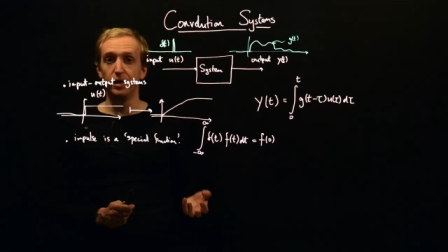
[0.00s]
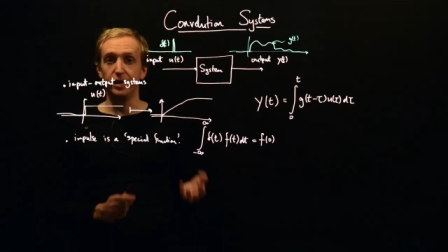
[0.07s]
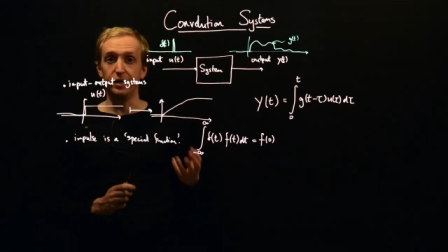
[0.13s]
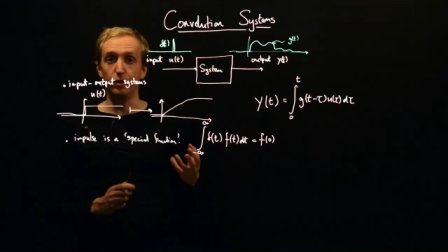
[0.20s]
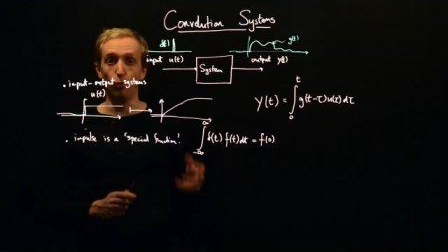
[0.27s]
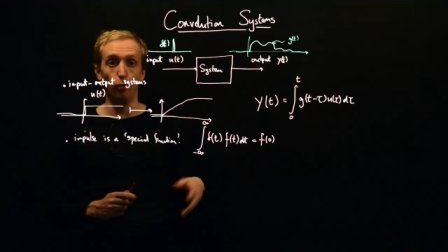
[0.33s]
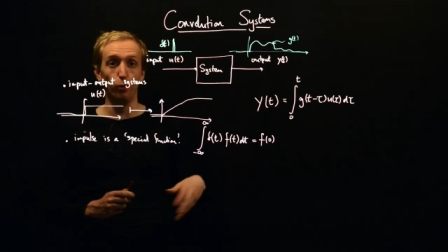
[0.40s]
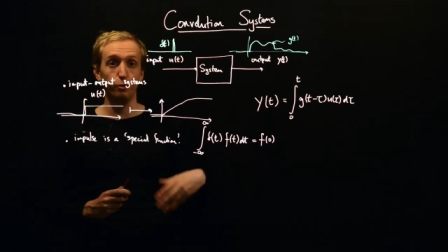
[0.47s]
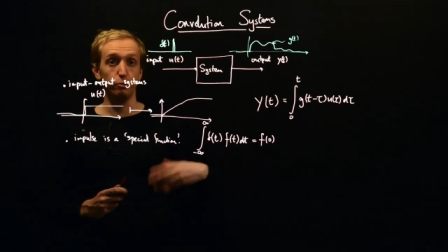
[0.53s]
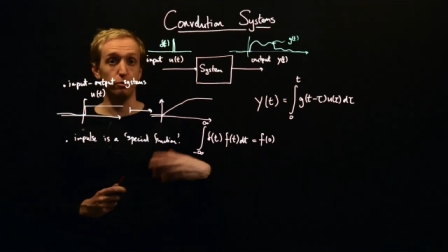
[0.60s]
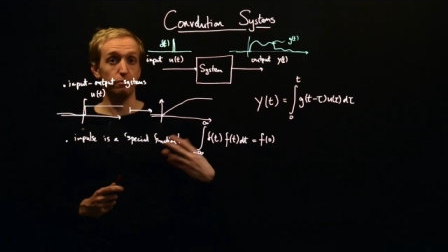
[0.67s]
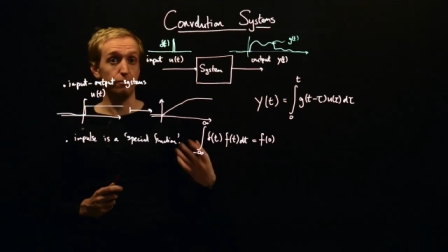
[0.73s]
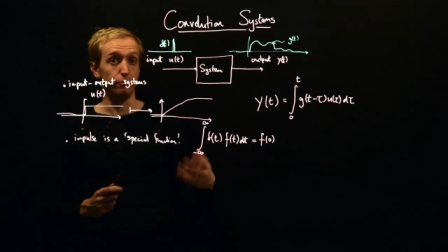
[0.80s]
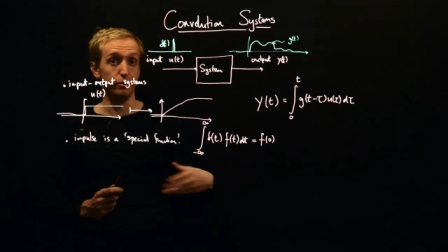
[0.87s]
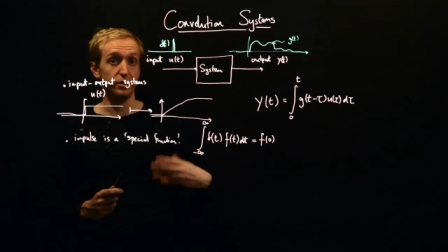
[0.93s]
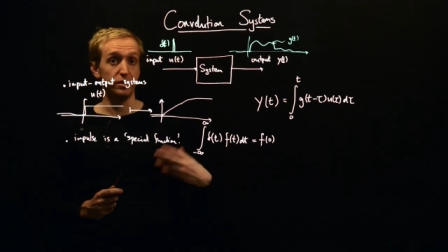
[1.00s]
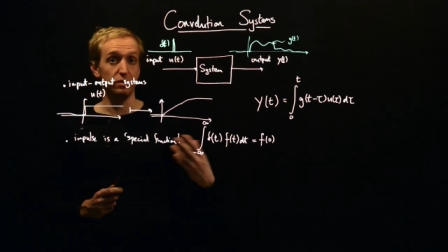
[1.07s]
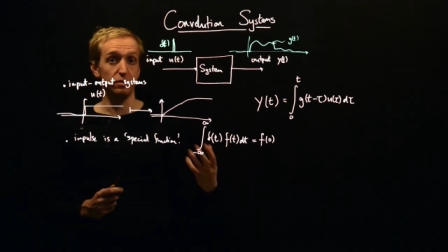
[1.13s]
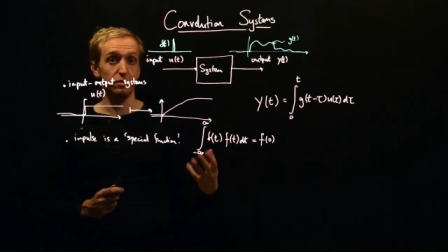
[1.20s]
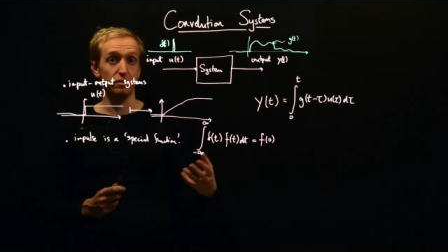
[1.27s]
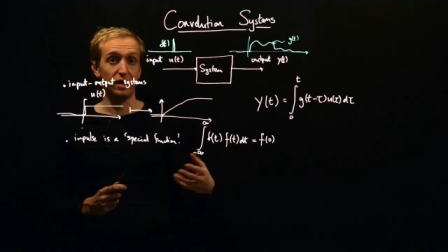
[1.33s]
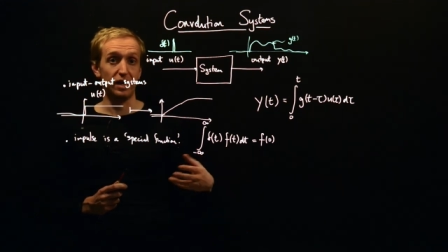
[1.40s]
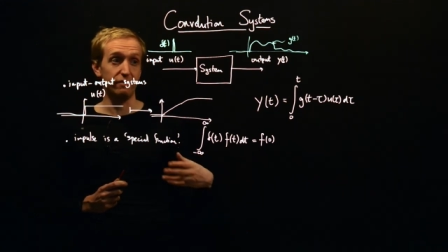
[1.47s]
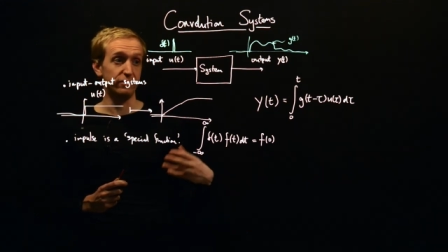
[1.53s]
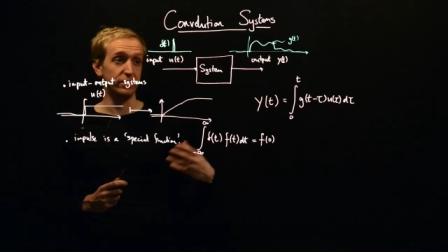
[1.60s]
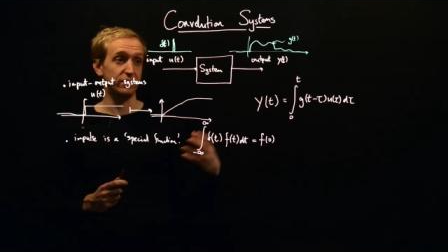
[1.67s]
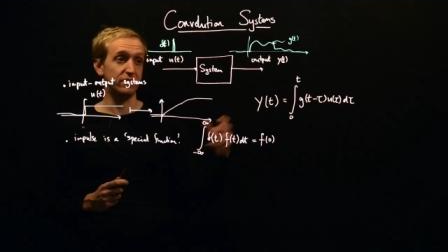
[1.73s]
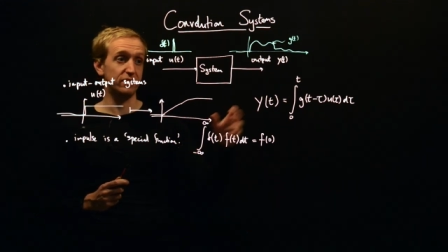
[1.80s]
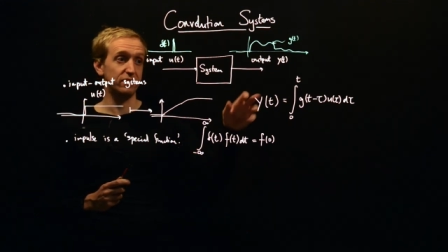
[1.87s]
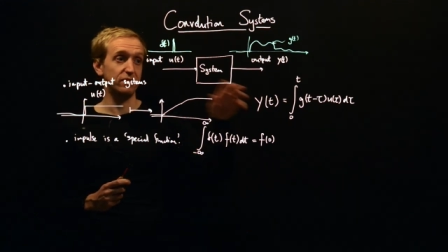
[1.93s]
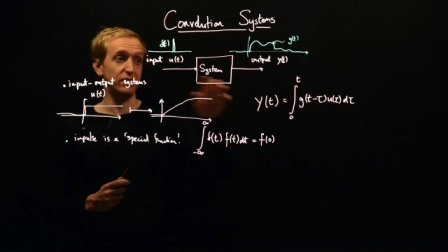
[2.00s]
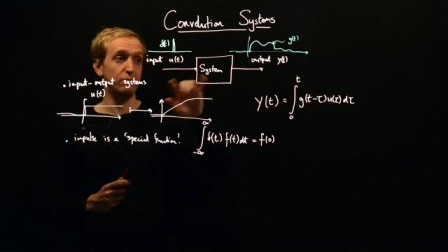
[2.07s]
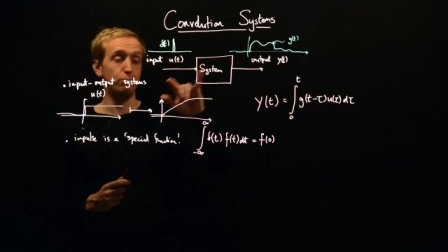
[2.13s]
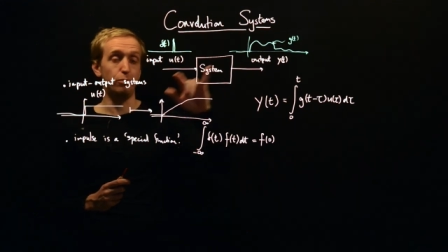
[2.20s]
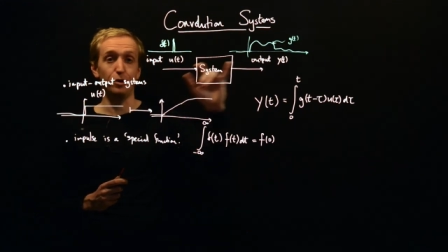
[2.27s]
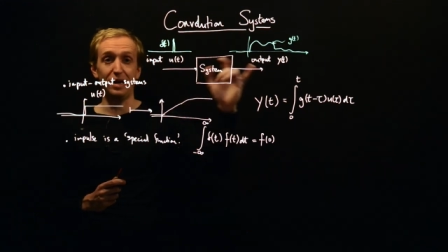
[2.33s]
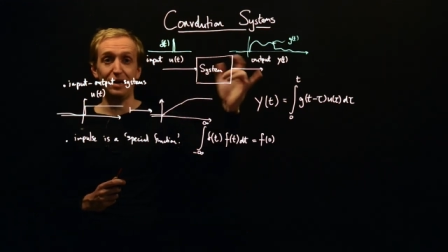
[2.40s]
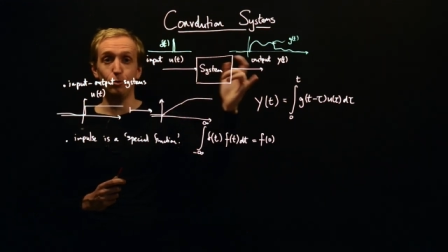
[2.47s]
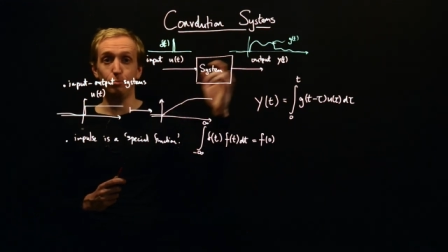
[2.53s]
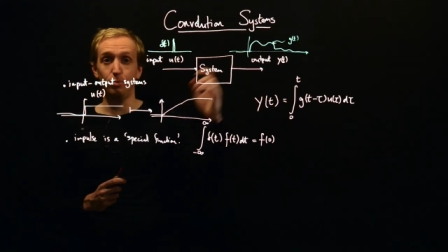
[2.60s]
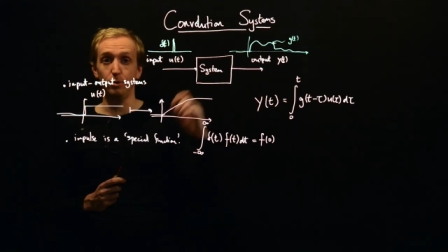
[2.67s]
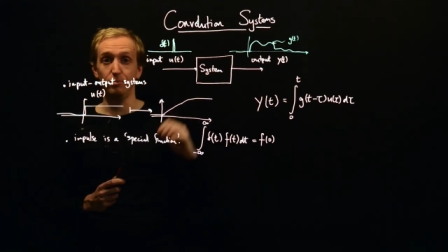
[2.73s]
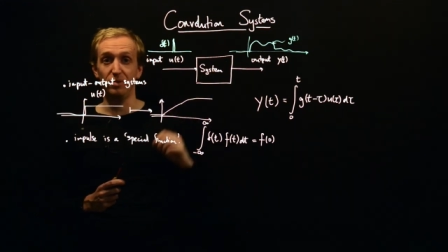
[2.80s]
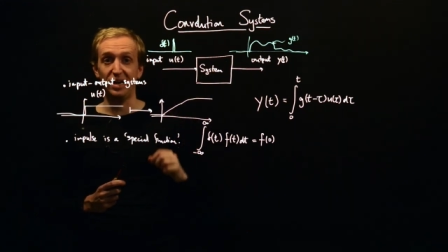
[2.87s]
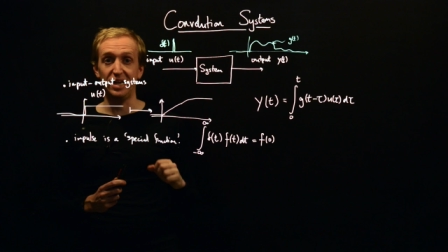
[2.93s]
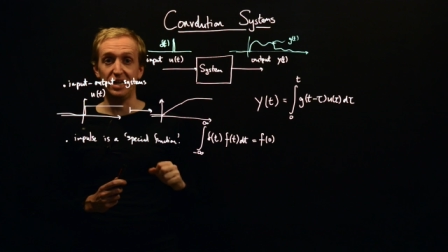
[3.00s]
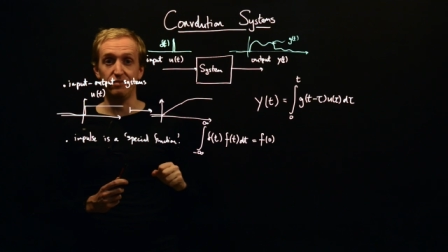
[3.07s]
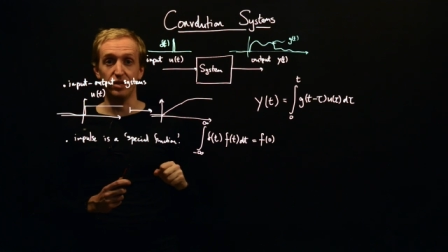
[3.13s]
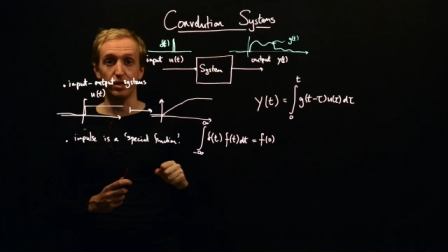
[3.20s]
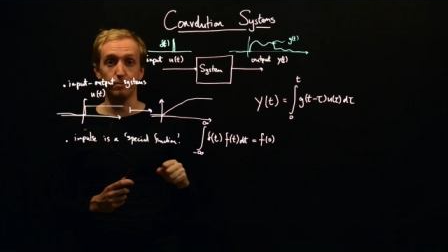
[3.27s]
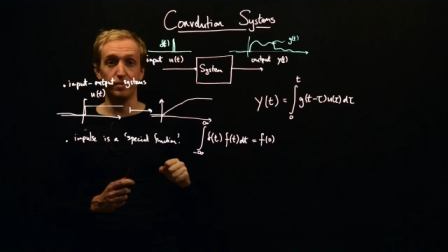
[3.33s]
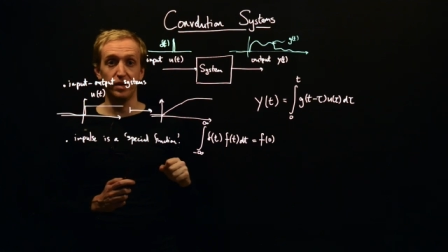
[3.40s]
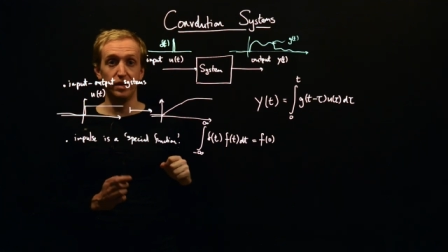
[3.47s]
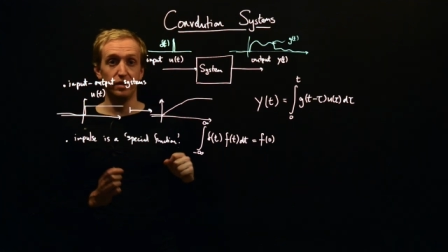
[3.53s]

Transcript: in order for it to have its input output behavior